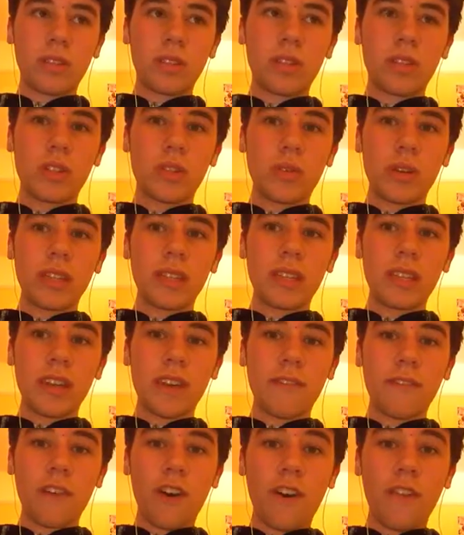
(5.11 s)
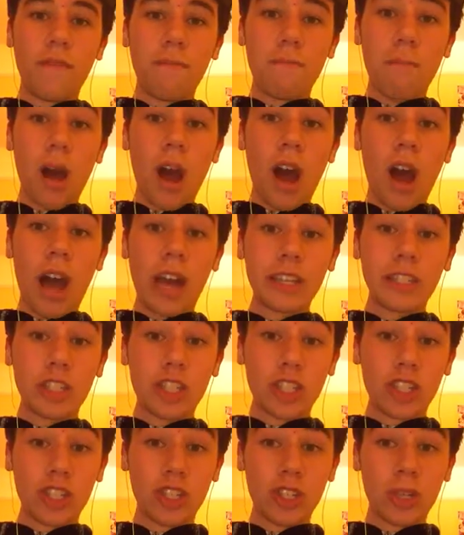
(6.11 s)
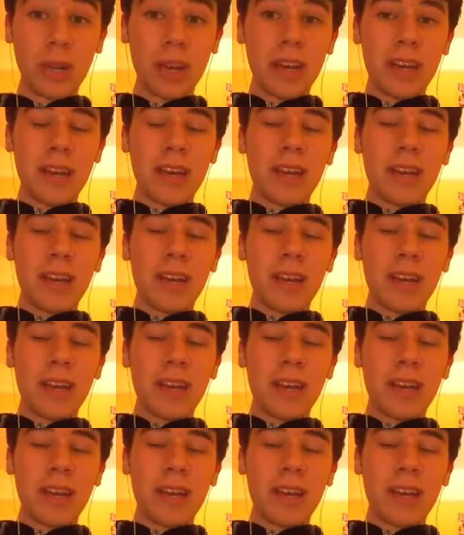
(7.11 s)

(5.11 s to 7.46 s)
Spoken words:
on 20th of March.